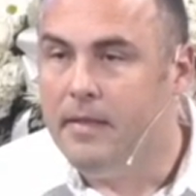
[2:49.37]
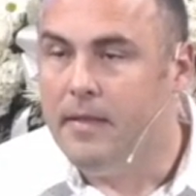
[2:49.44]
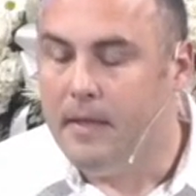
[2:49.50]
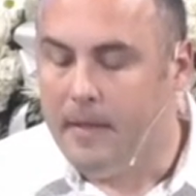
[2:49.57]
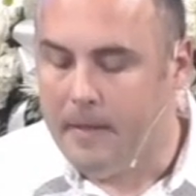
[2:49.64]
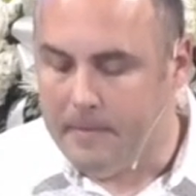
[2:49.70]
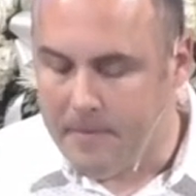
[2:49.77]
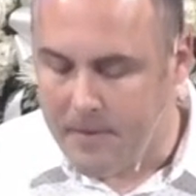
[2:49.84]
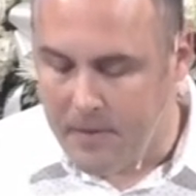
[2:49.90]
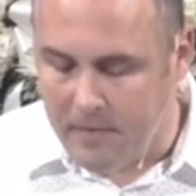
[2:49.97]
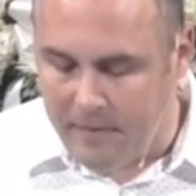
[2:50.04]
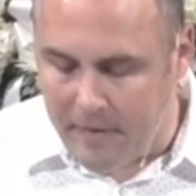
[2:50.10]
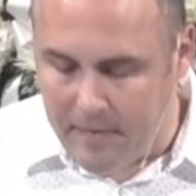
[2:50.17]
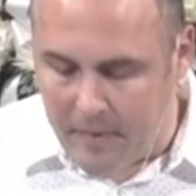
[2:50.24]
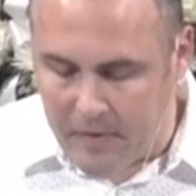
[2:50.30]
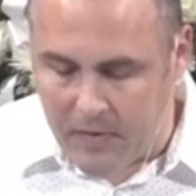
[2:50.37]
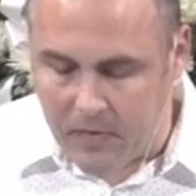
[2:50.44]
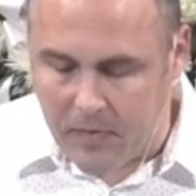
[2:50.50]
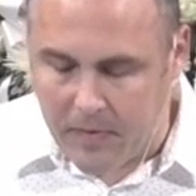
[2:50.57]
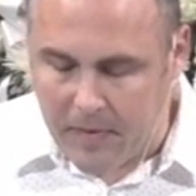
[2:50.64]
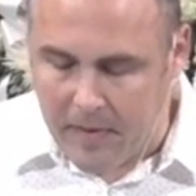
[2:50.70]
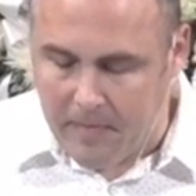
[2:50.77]
I'm um, still very much a
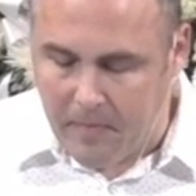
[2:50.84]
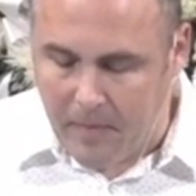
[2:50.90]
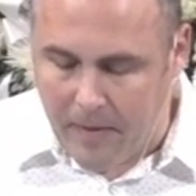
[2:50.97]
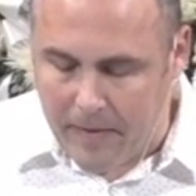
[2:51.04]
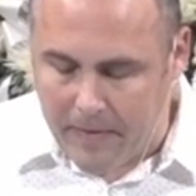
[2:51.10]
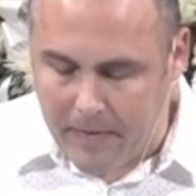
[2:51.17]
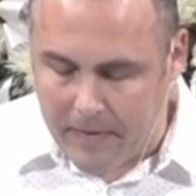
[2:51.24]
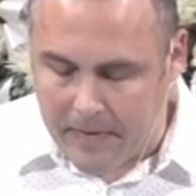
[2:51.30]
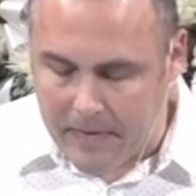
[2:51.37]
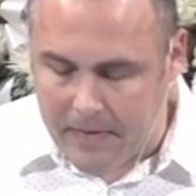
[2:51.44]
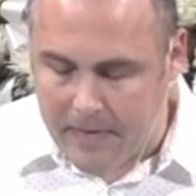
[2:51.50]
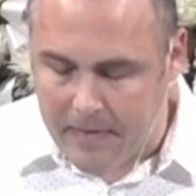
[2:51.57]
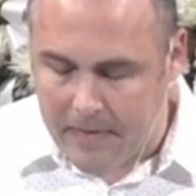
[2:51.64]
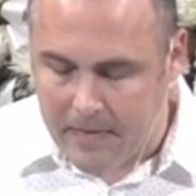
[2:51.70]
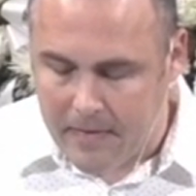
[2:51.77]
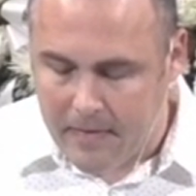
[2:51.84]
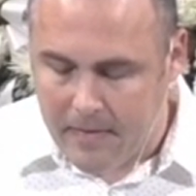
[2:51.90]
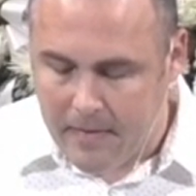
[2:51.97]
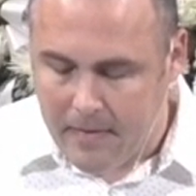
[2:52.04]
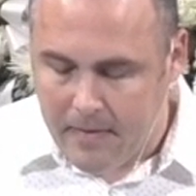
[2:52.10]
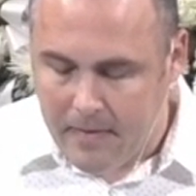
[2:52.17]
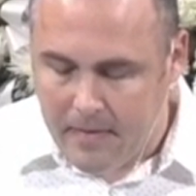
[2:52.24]
work in progress.
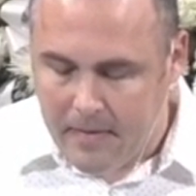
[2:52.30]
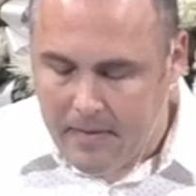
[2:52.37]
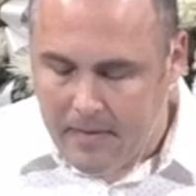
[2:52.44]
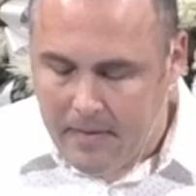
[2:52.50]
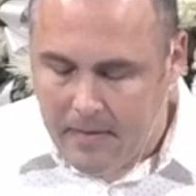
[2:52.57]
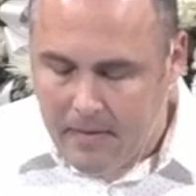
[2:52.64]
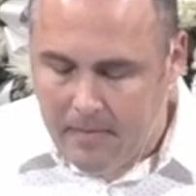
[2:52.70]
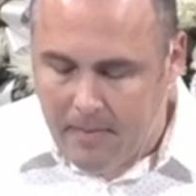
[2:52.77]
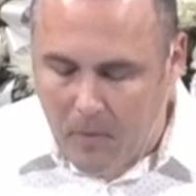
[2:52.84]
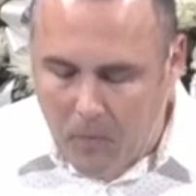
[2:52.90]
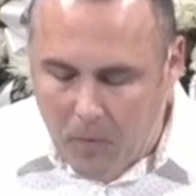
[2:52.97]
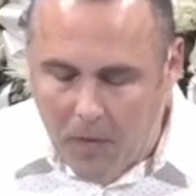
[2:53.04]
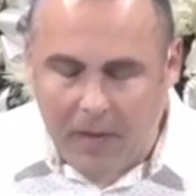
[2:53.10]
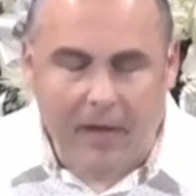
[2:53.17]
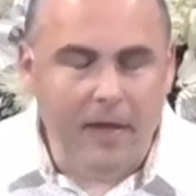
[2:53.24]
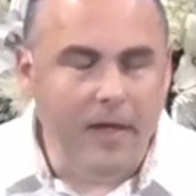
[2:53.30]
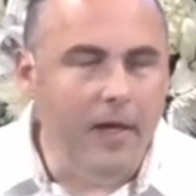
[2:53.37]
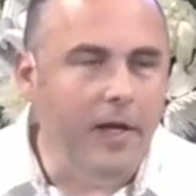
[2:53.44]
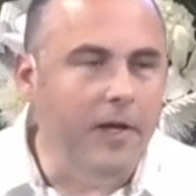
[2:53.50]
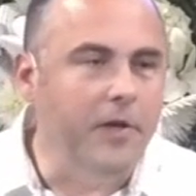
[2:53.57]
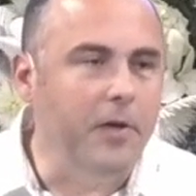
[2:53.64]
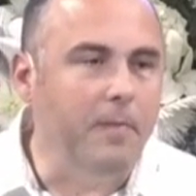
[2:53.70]
But
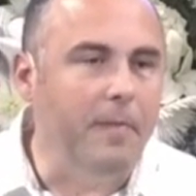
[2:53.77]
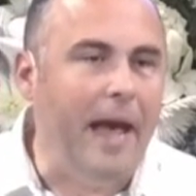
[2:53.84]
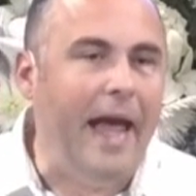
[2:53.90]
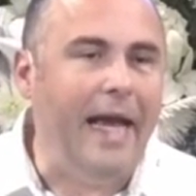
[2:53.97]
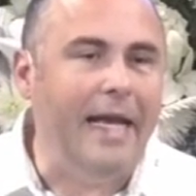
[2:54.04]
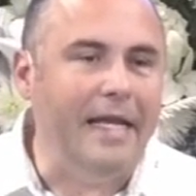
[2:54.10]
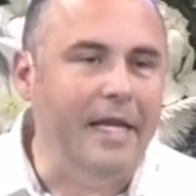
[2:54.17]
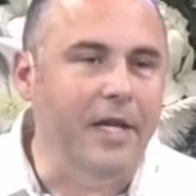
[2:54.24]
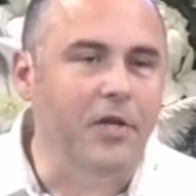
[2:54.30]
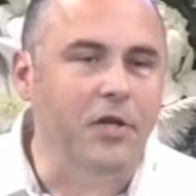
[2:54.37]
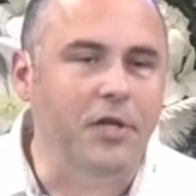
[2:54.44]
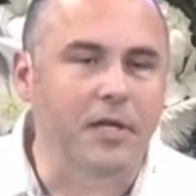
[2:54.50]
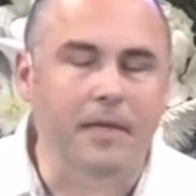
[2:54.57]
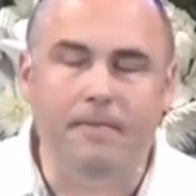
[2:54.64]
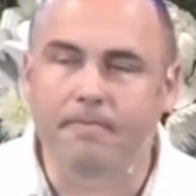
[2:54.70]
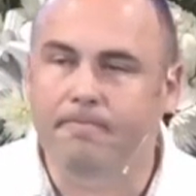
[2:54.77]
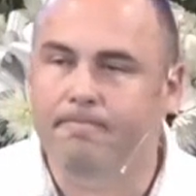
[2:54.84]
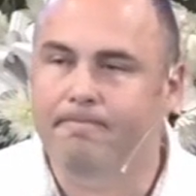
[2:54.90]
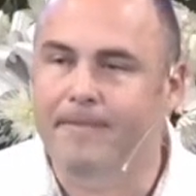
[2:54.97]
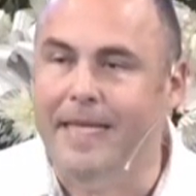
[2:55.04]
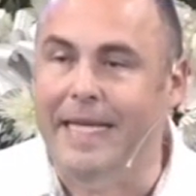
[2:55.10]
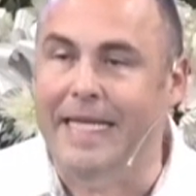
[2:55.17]
working under bad leadership
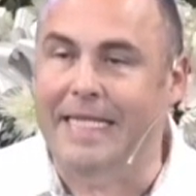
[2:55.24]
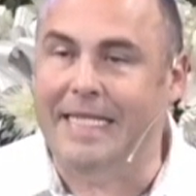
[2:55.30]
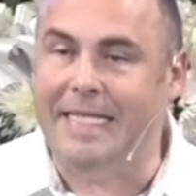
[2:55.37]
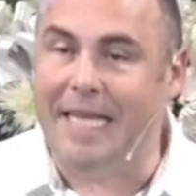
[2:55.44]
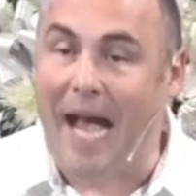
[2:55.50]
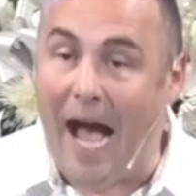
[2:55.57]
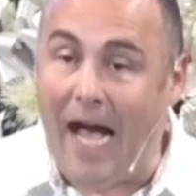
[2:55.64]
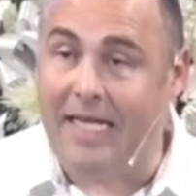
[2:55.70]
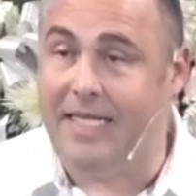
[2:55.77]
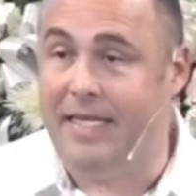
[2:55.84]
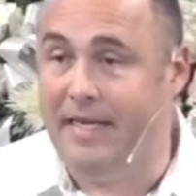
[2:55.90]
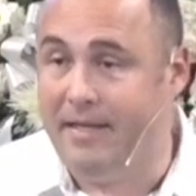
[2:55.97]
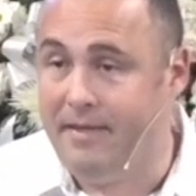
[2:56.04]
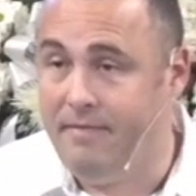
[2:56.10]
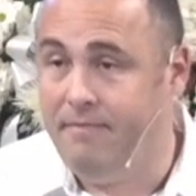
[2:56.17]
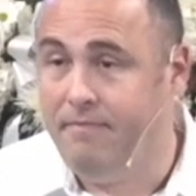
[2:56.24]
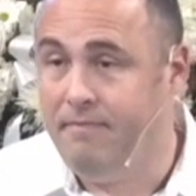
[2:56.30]
is toxic.